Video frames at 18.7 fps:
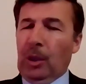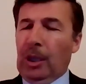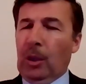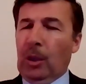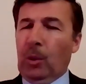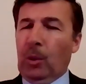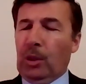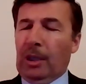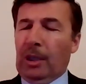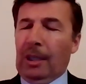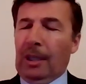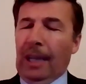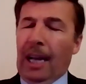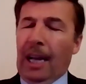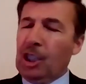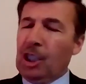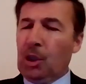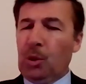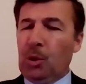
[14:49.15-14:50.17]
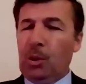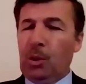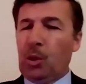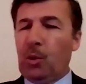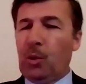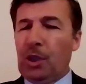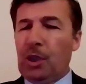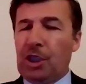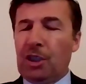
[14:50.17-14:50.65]
you know, the answer
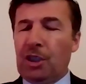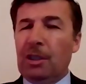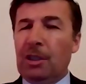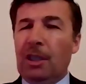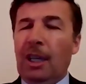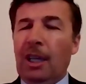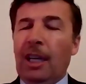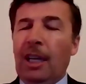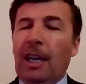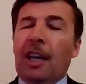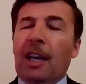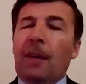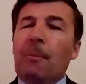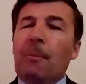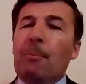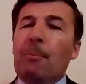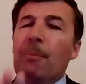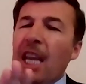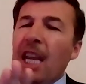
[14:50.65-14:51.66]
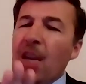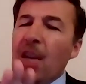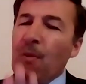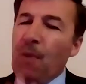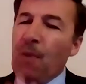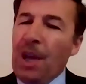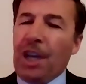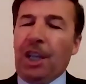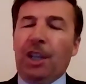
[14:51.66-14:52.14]
to this question
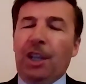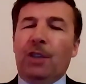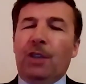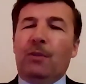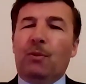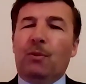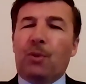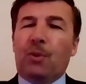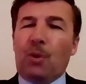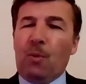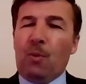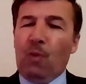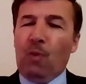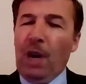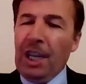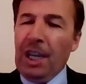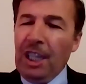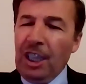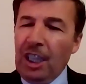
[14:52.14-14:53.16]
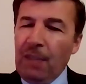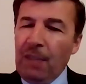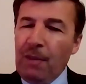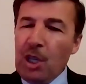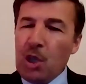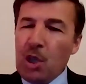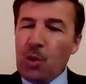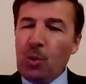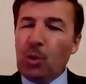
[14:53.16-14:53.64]
may vary from one
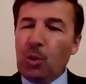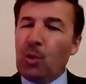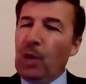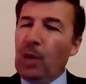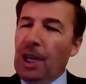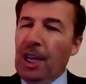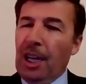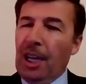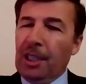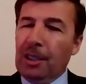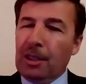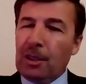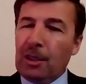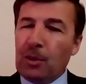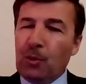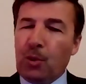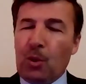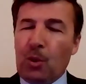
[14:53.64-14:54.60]
individual to another,